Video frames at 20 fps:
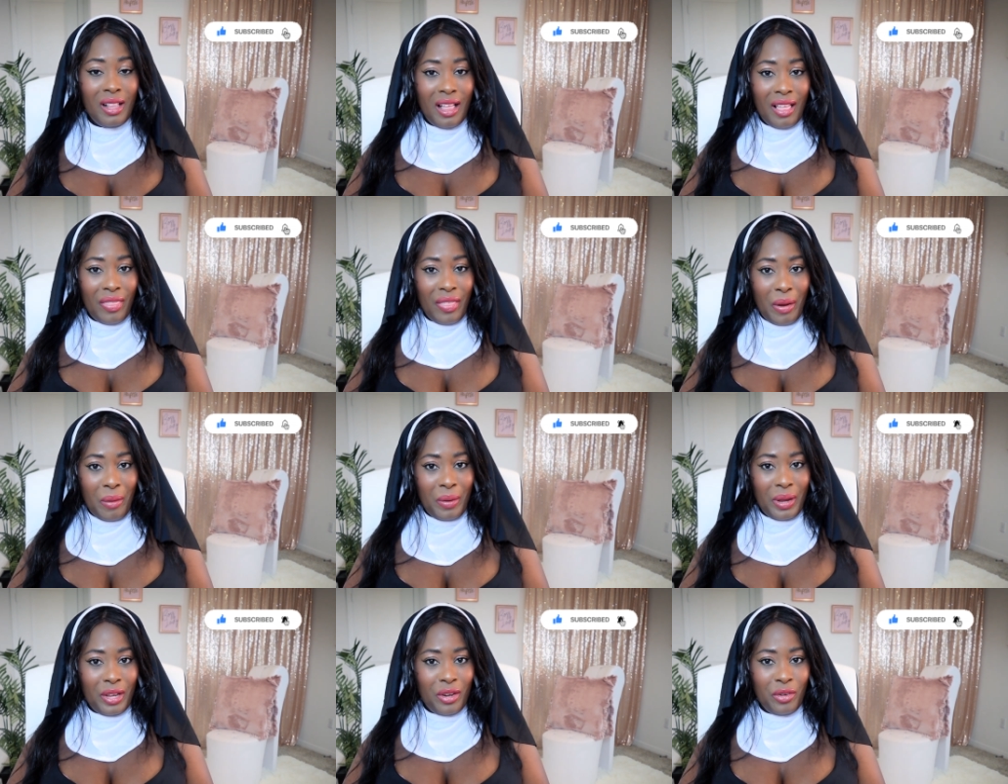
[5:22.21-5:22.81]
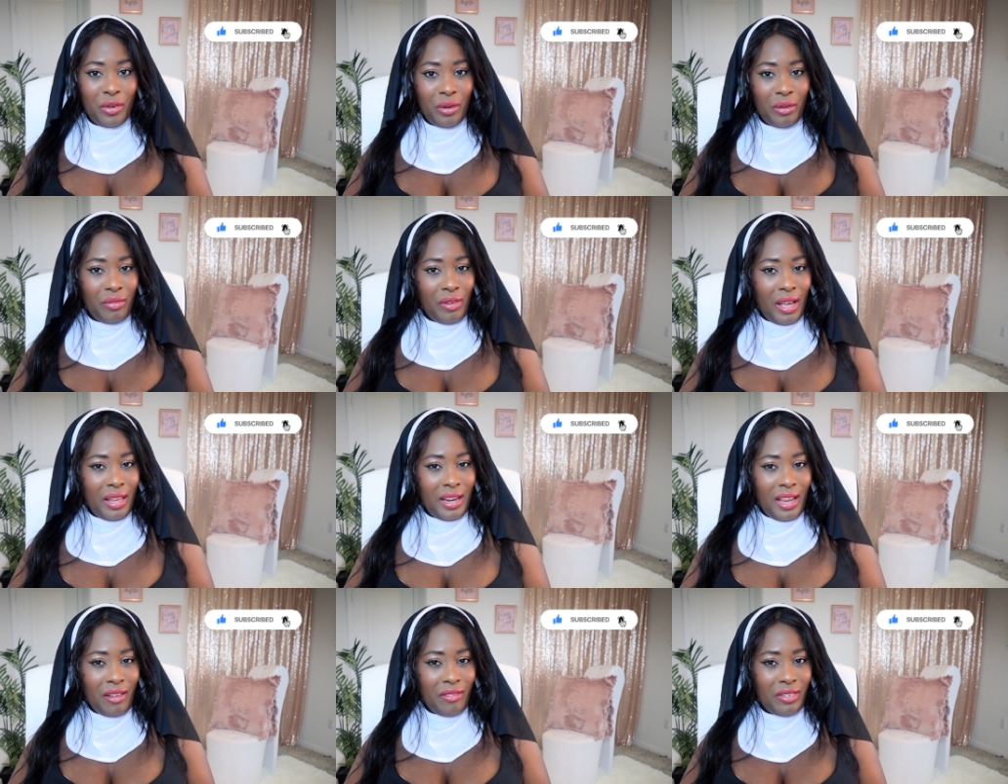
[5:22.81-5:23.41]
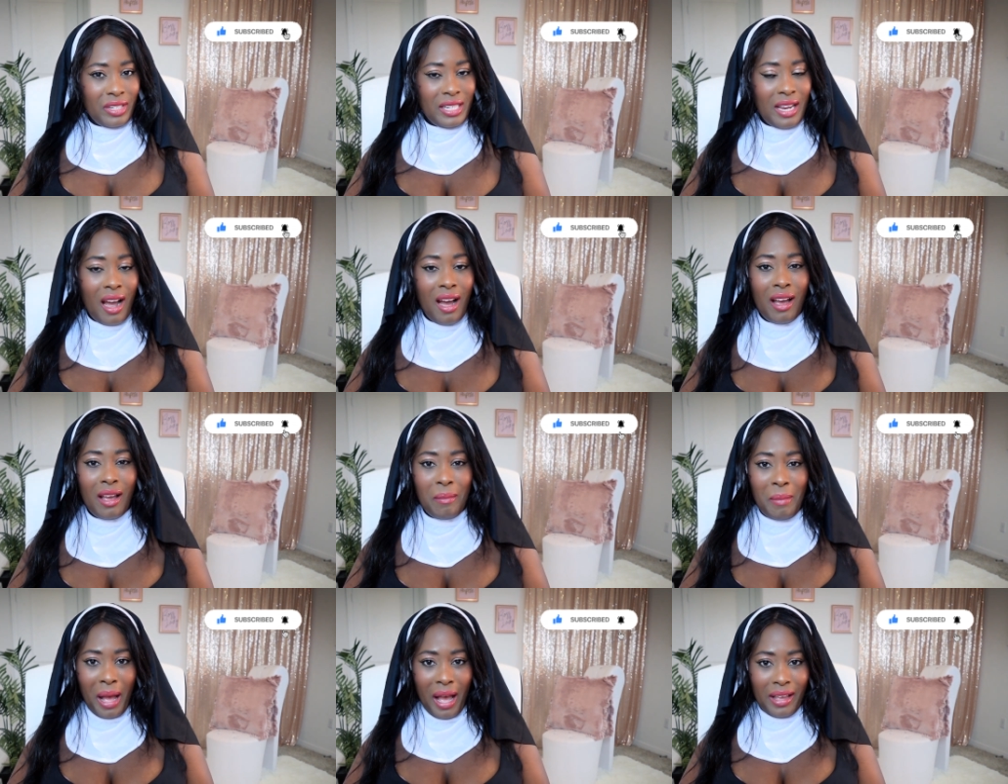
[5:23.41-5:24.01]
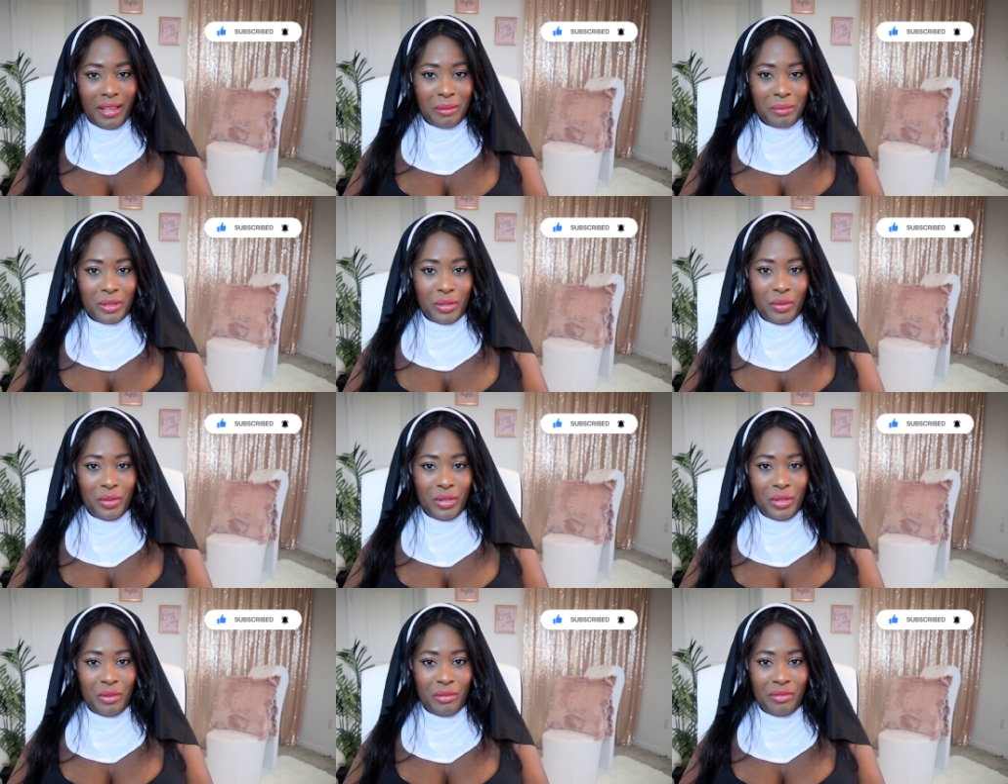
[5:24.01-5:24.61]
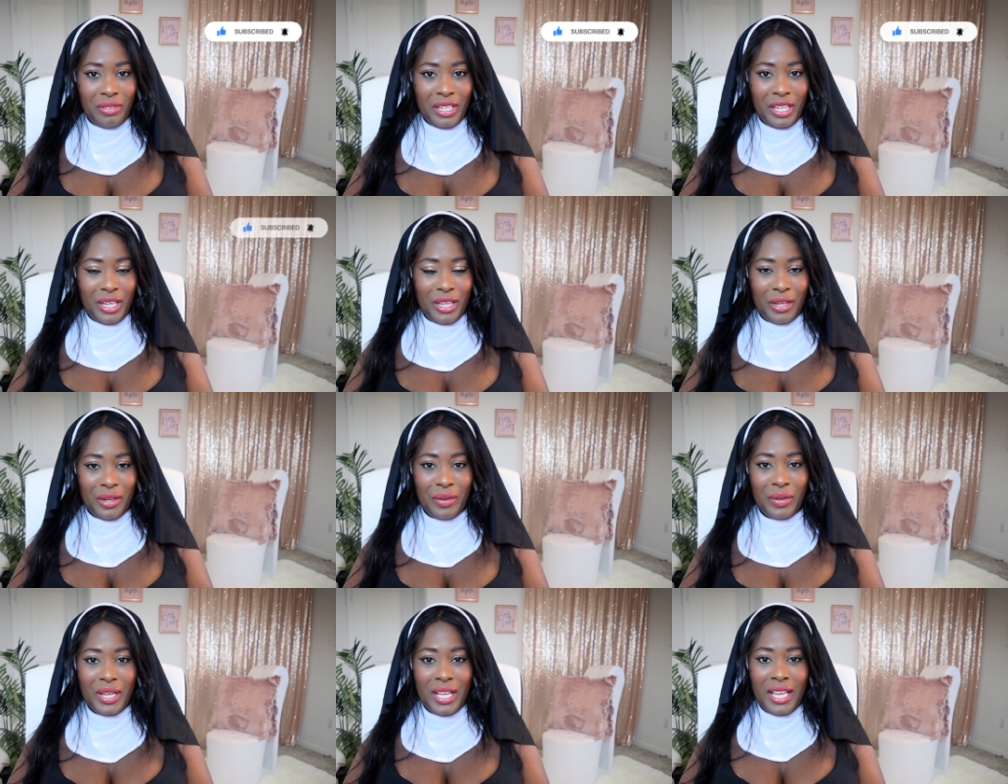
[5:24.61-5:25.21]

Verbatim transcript: That way you're notified every time I upload a new video.